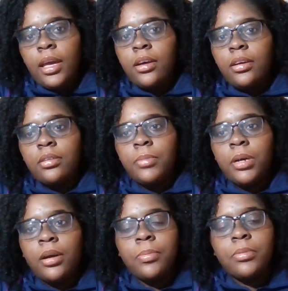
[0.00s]
A
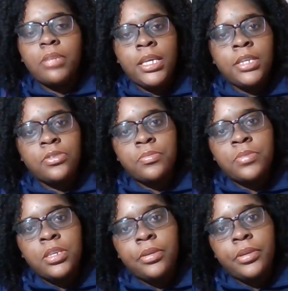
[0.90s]
couple tantrums
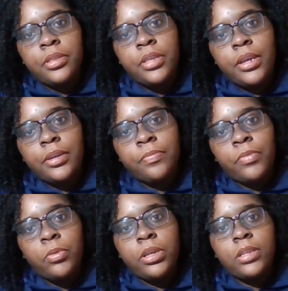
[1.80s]
here and there
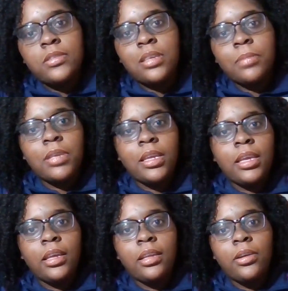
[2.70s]
when something
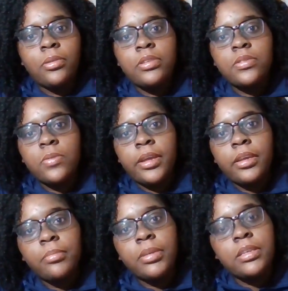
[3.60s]
can't go his
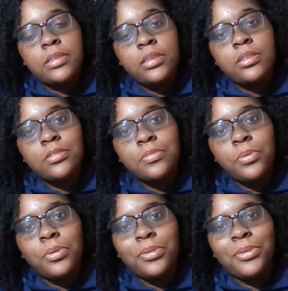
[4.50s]
way, because he is
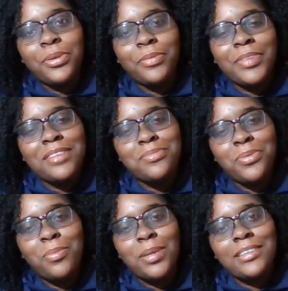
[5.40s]
spoiled. You know, I
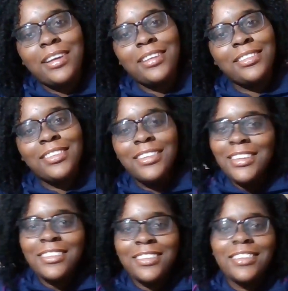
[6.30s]
spoil my child, and
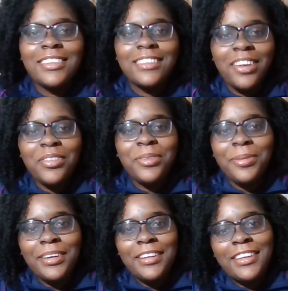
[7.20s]
so does
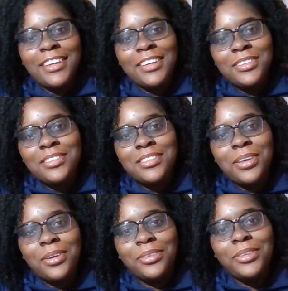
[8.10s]
everyone else.
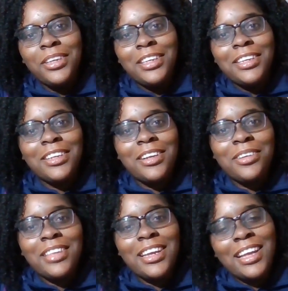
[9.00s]
So, you
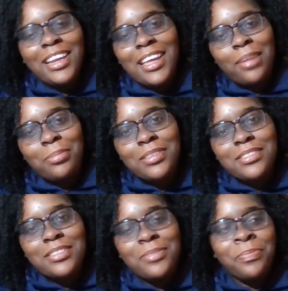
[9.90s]
know, that kind of
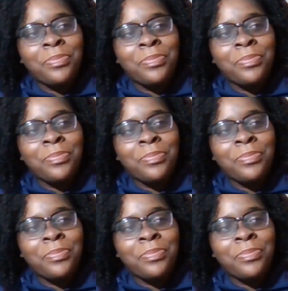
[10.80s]
happens.